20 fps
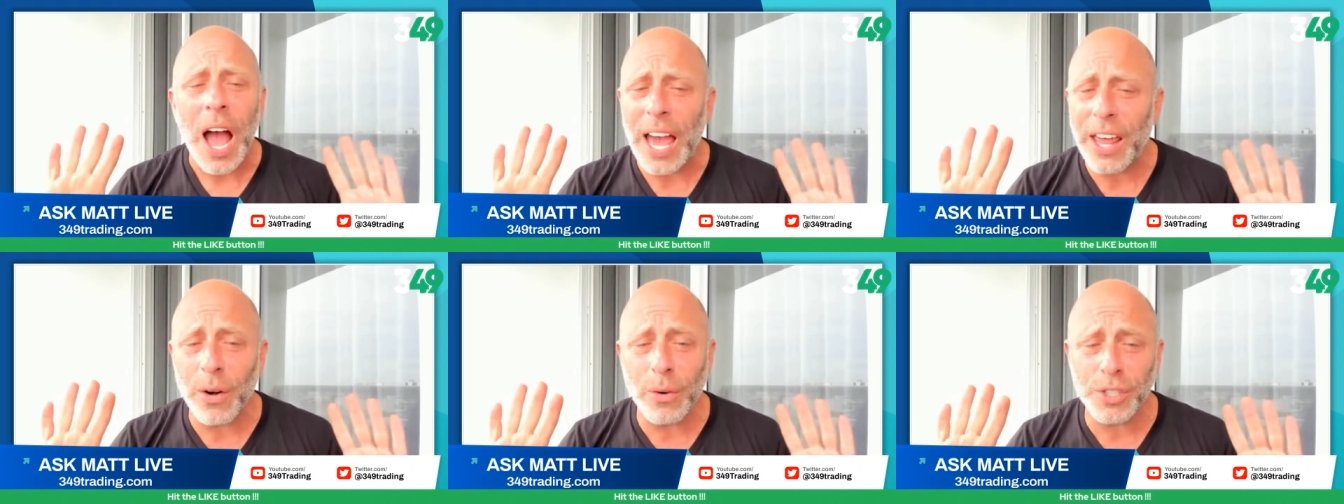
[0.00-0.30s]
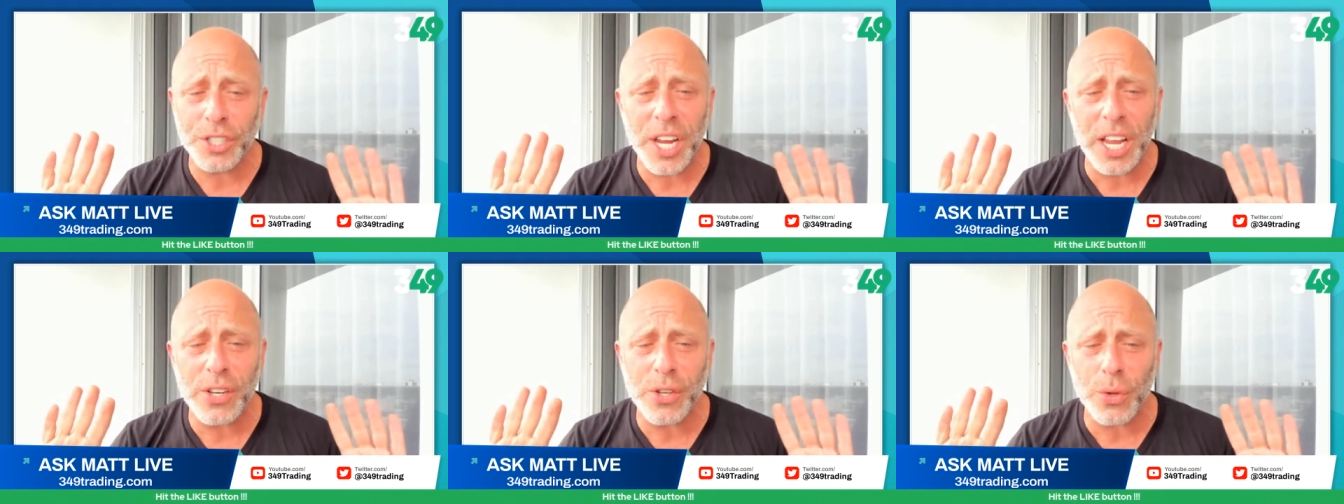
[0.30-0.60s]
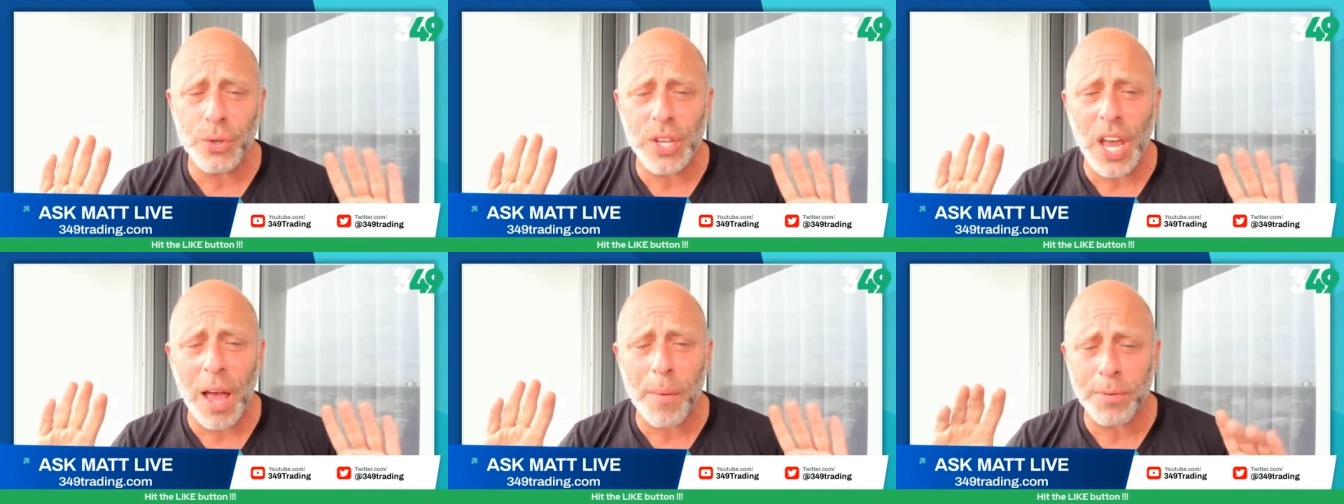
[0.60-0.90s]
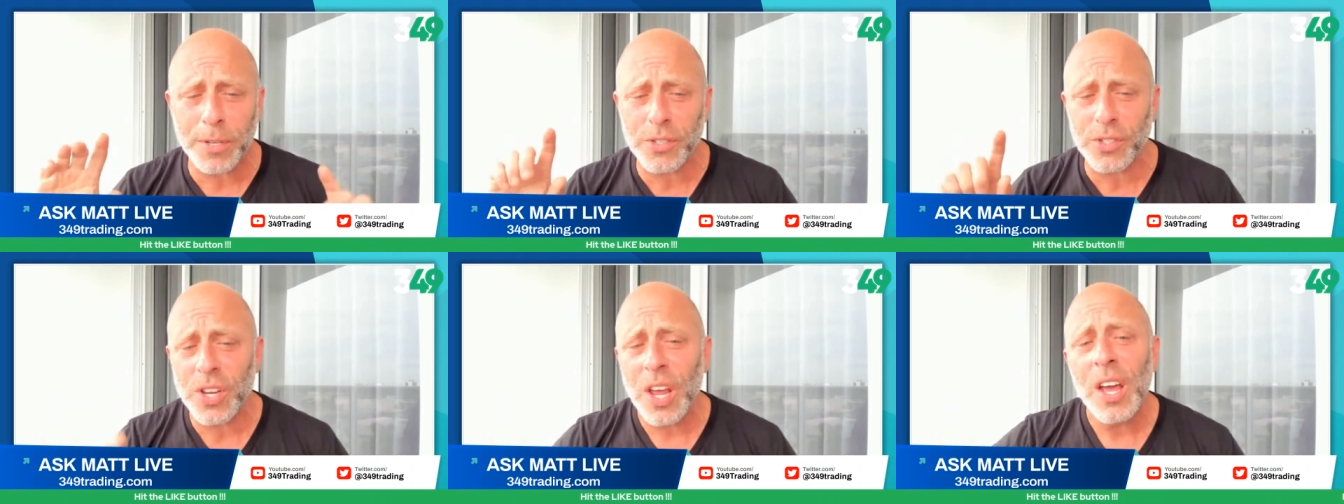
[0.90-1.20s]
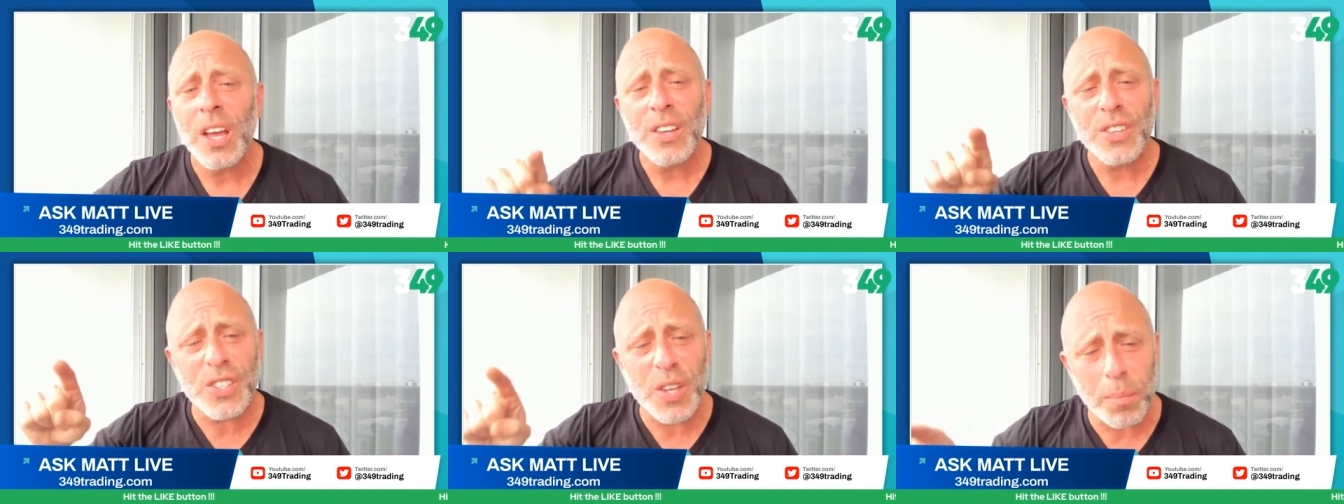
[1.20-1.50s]
I don't change those options.
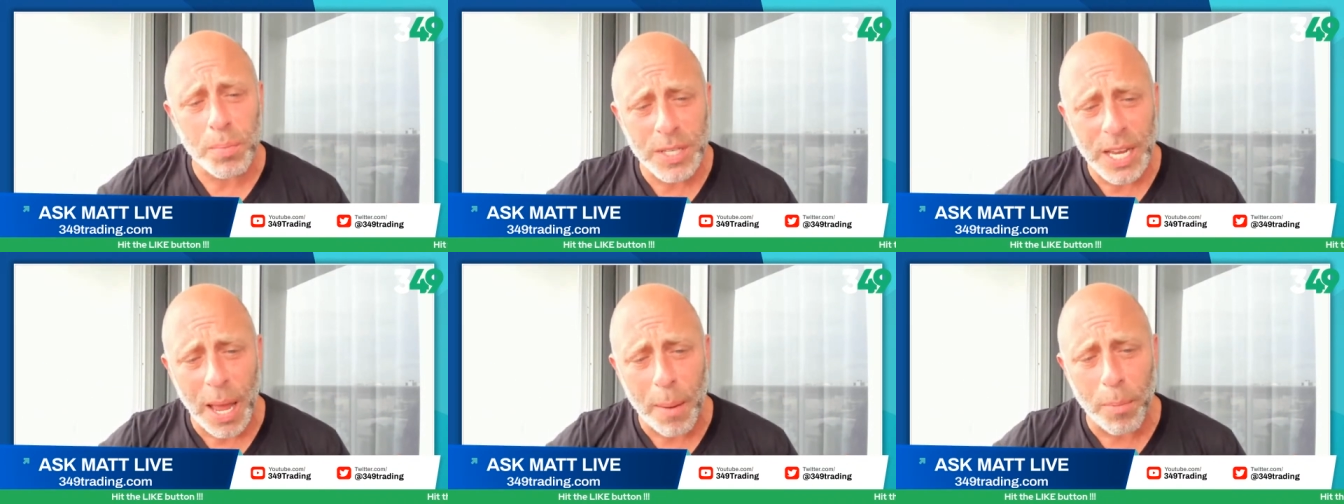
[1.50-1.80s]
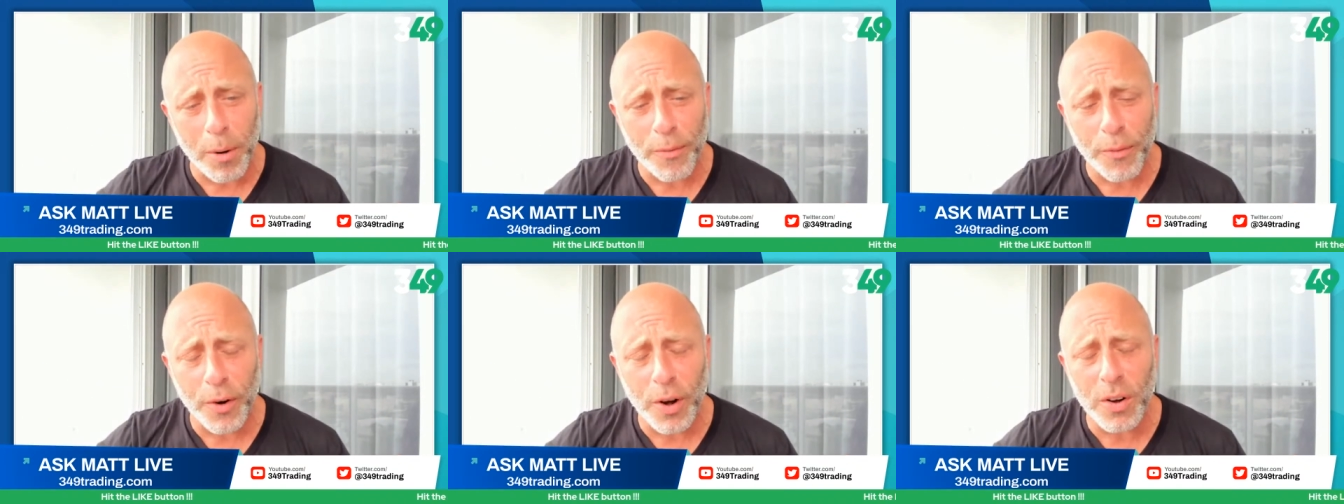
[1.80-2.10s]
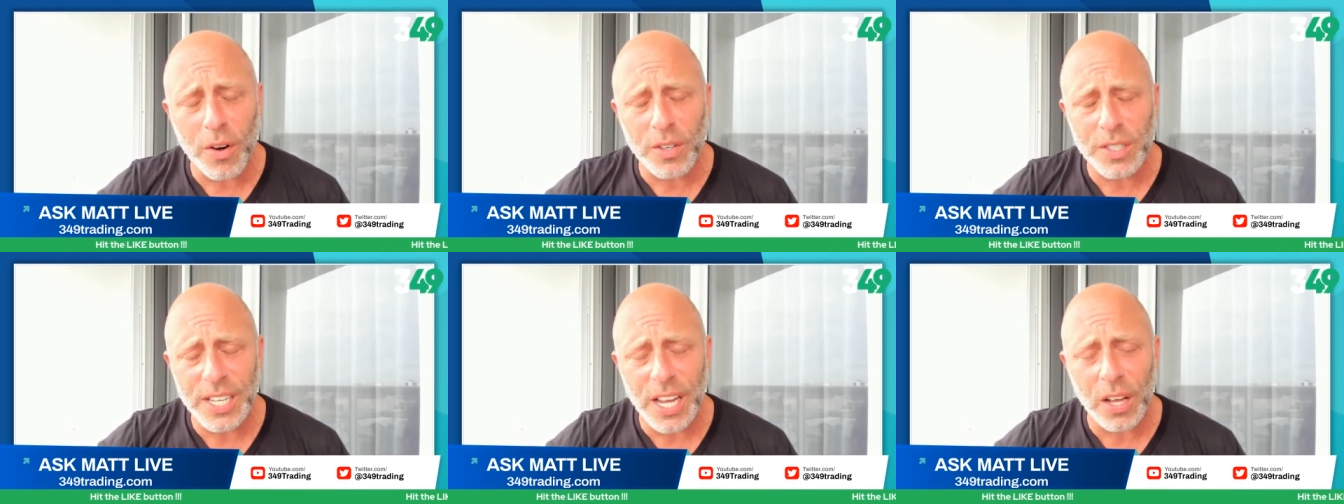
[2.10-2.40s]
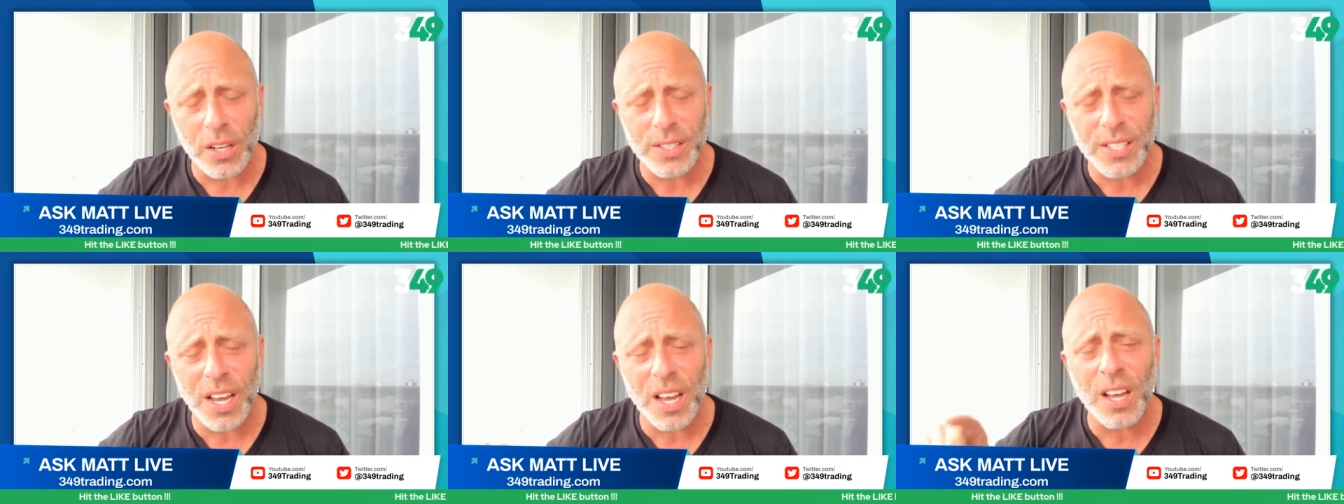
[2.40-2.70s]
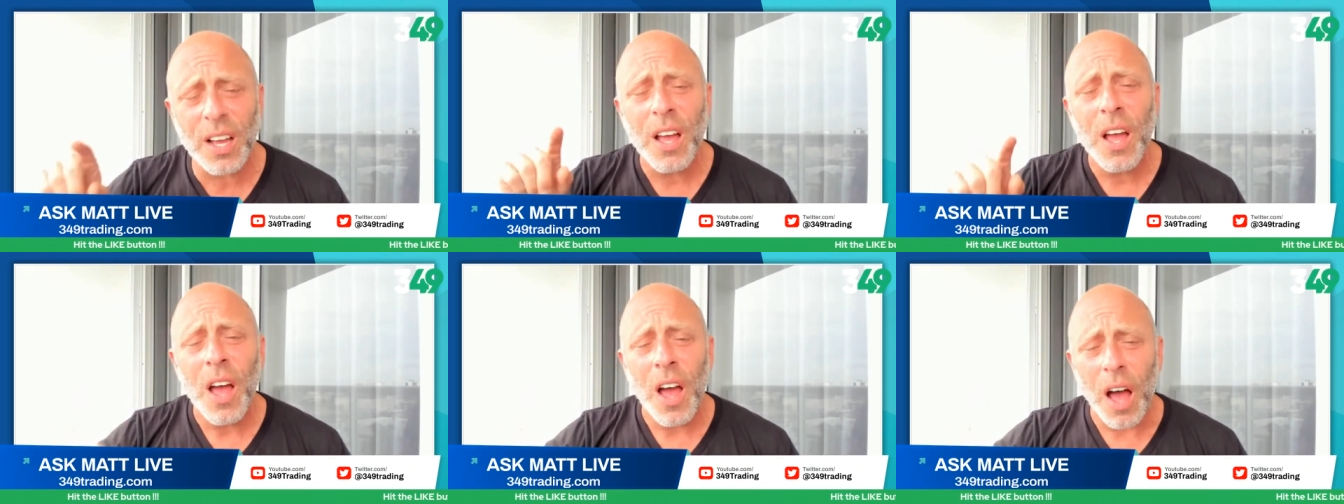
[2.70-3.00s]
September for
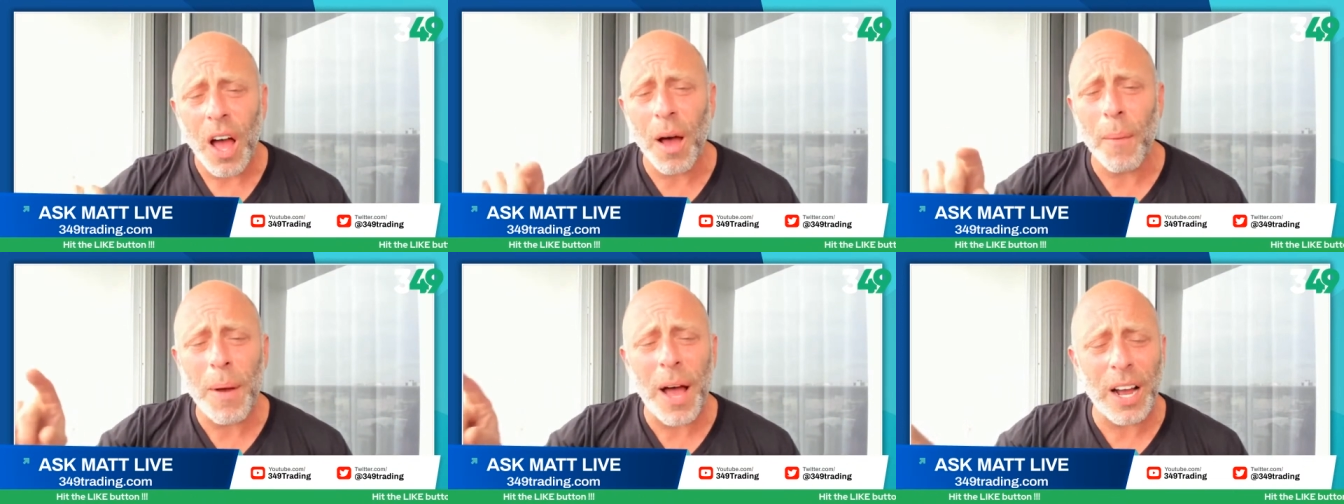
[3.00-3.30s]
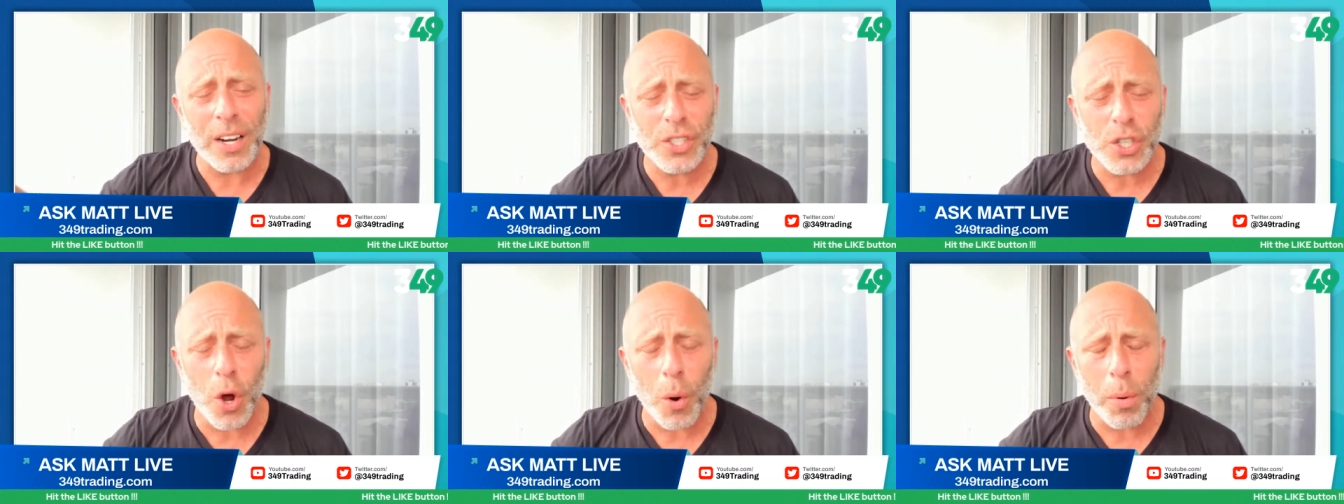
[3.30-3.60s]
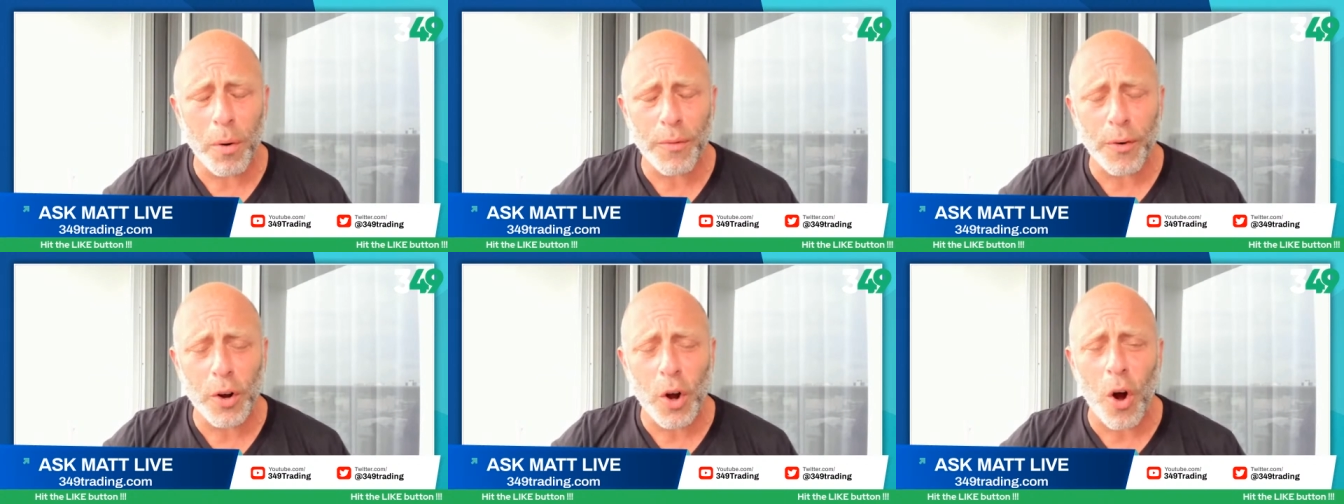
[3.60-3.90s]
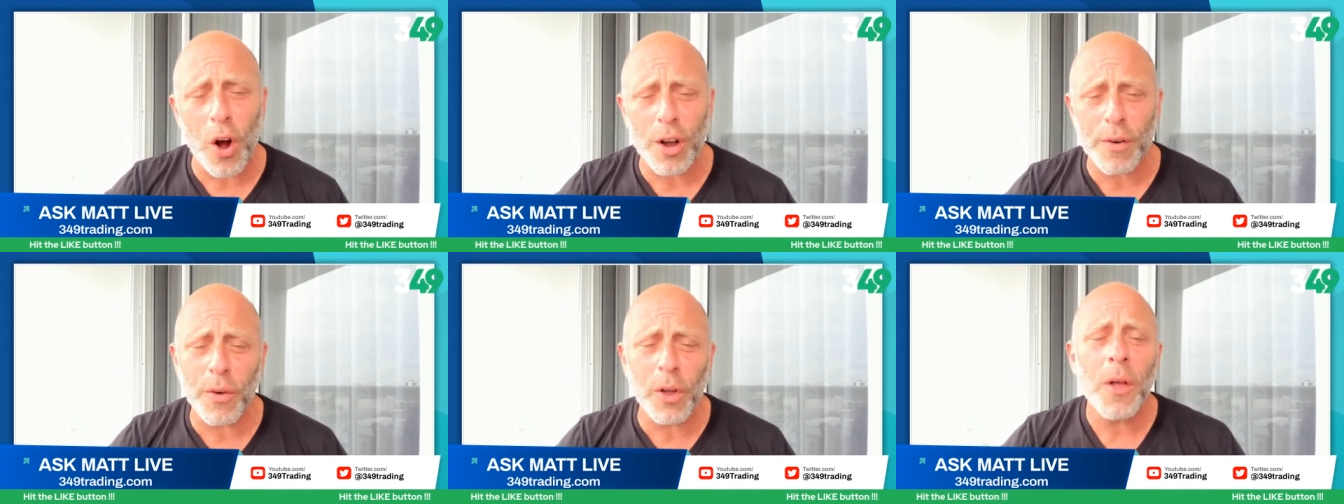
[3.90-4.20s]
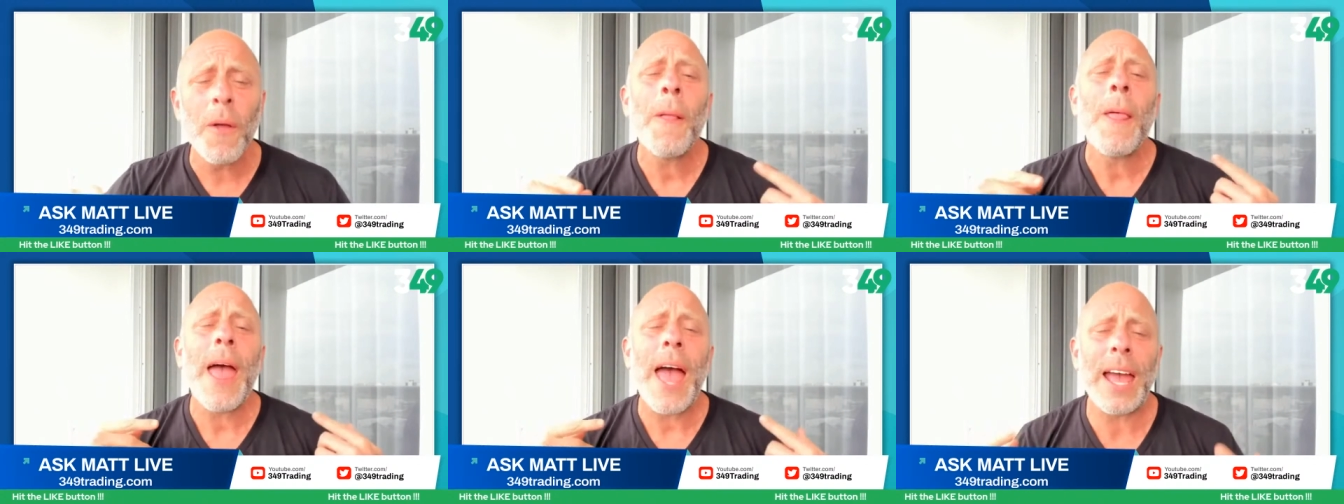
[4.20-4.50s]
Delta, October for
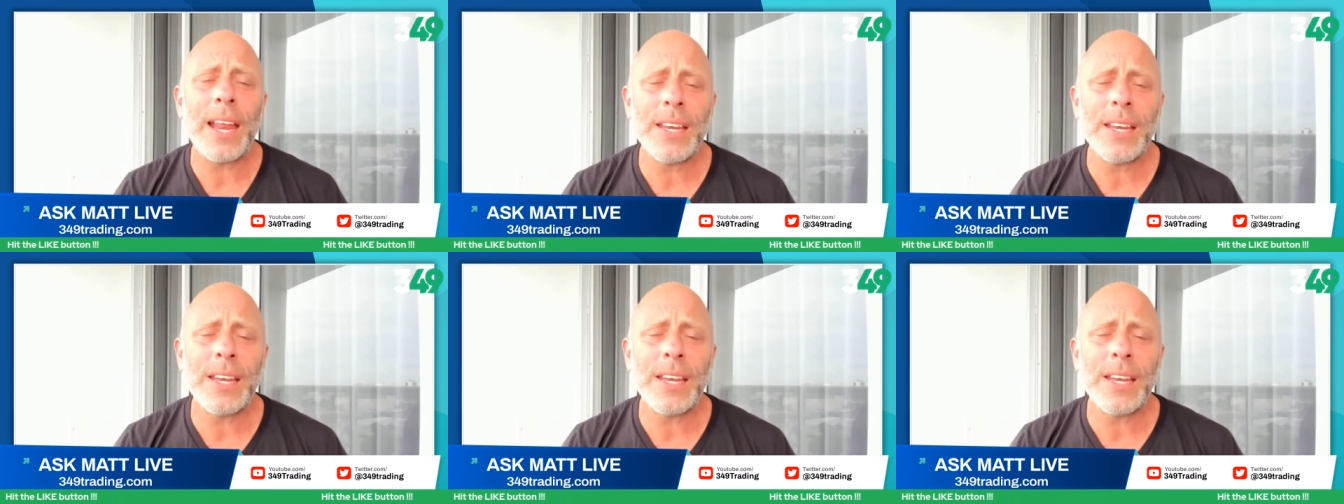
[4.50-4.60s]
Carnival.